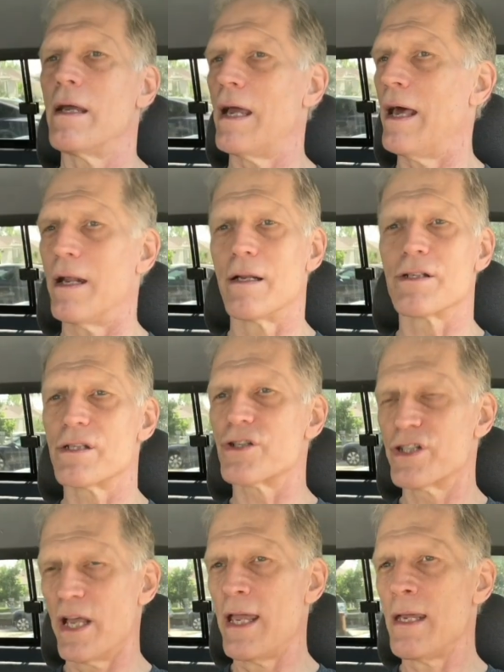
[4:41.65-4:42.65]
And it is the
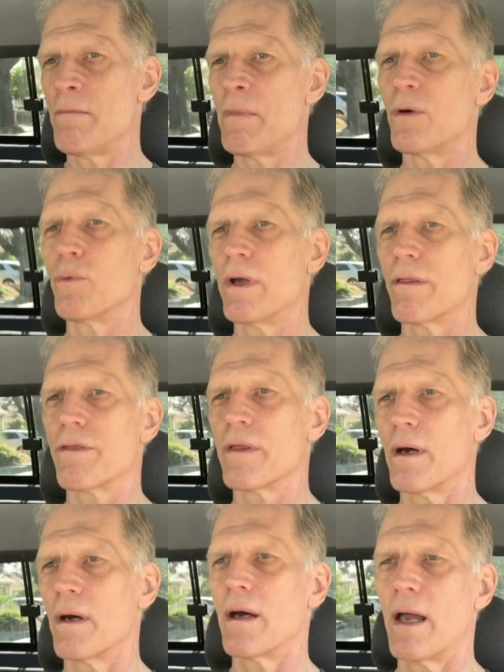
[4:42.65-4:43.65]
same with
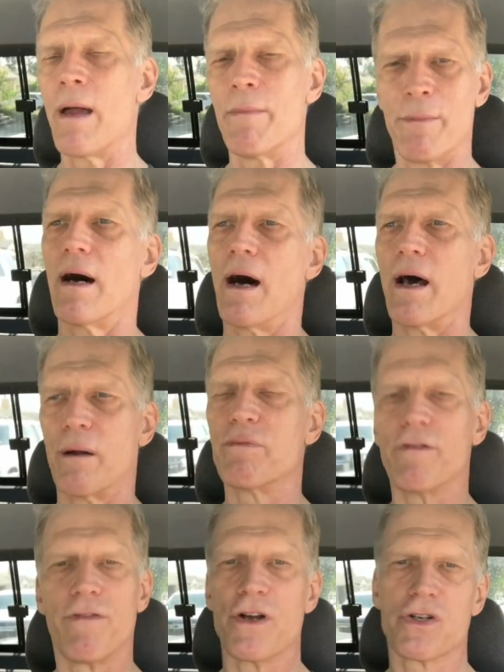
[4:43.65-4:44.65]
MMA on a
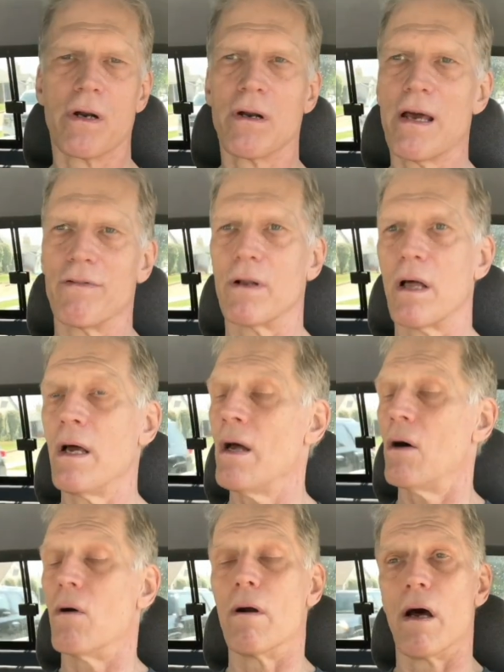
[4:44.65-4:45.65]
professional level
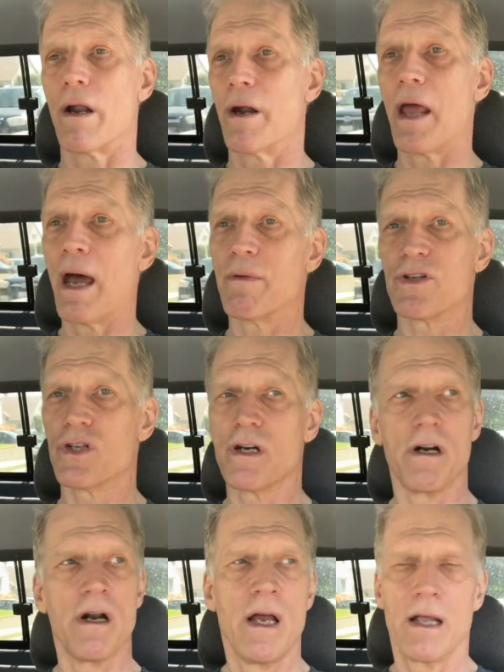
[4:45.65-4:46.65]
or on an
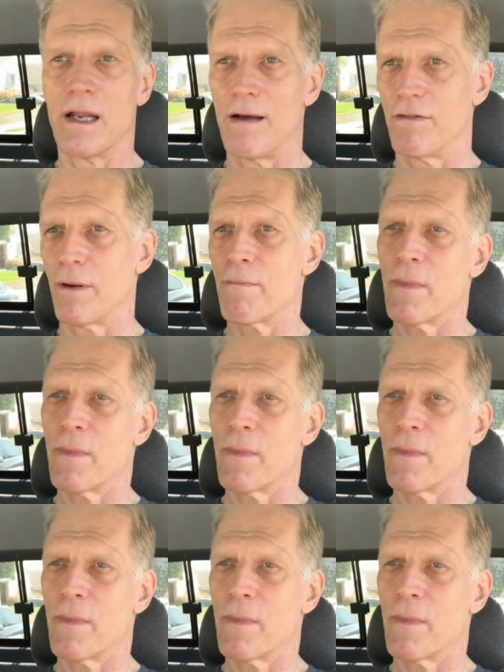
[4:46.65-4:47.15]
amateur level.